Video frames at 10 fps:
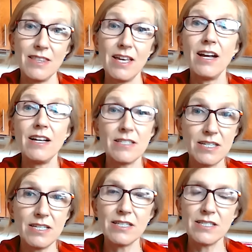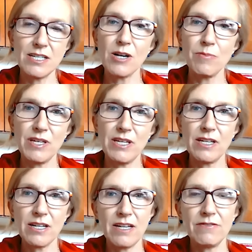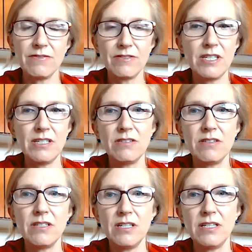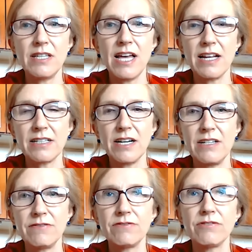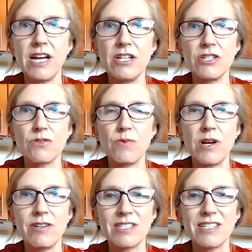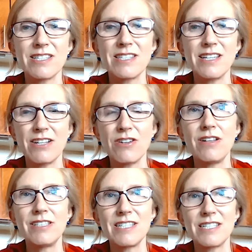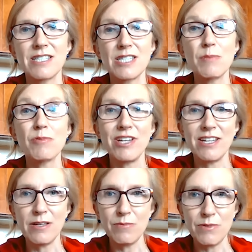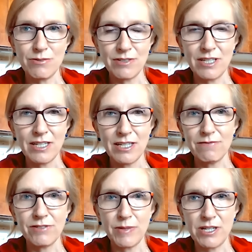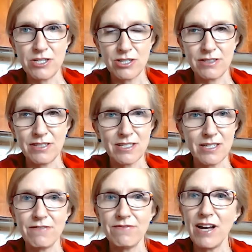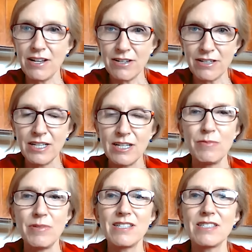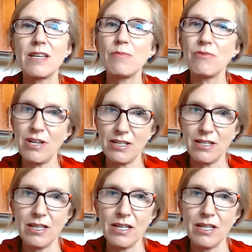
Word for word: then I see the C R P kind of in, in that kind of range where it's, a, I call it simmering immune inflammation. It's not a fire, but it's simmering.